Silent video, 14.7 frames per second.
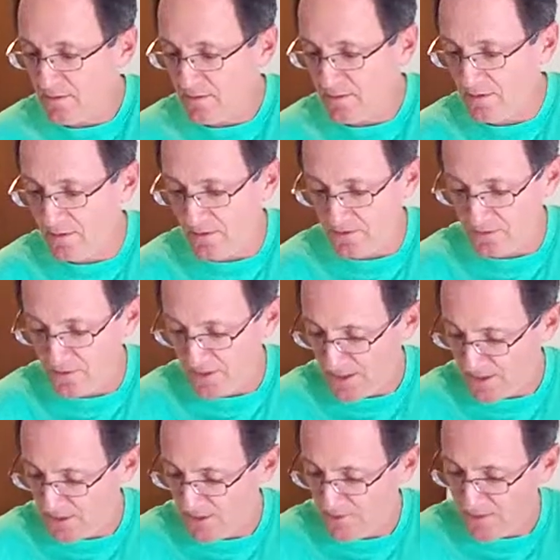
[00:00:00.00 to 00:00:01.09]
Oh, really
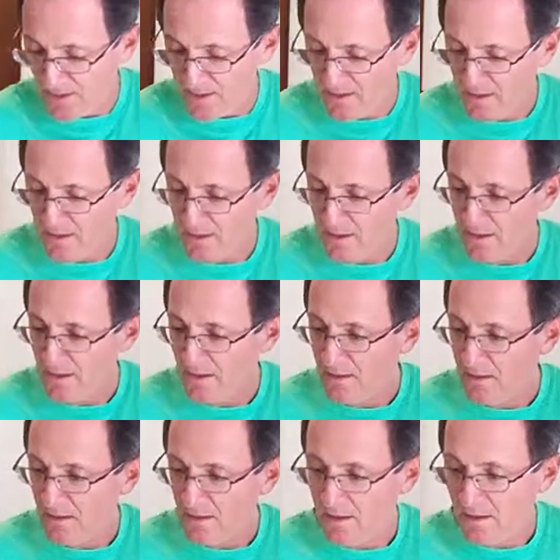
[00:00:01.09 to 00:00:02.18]
good, right?
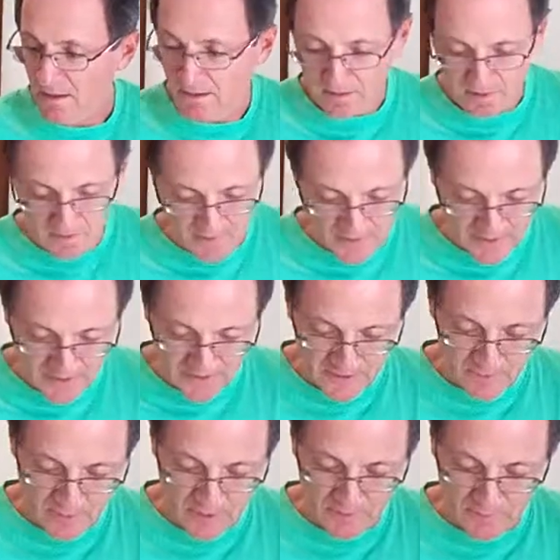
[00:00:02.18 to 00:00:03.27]
I'm going to cut this
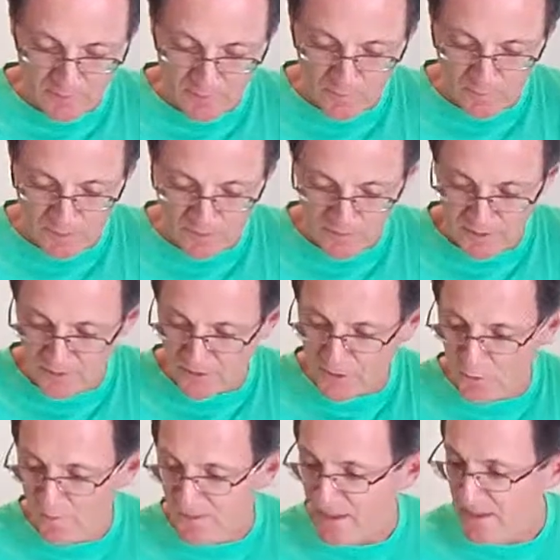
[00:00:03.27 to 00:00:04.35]
one a little bit more, a little
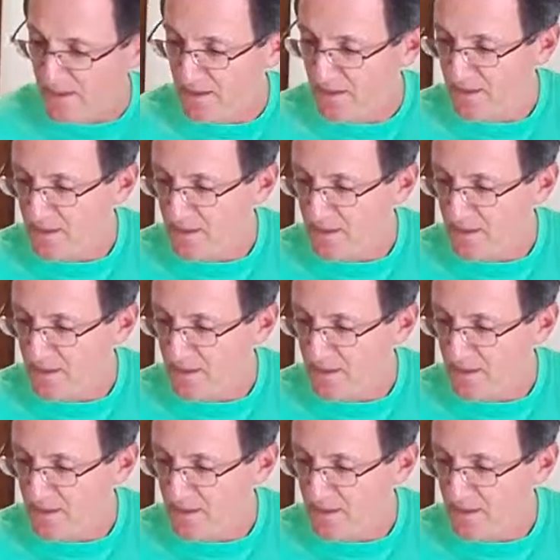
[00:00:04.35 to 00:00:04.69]
too big.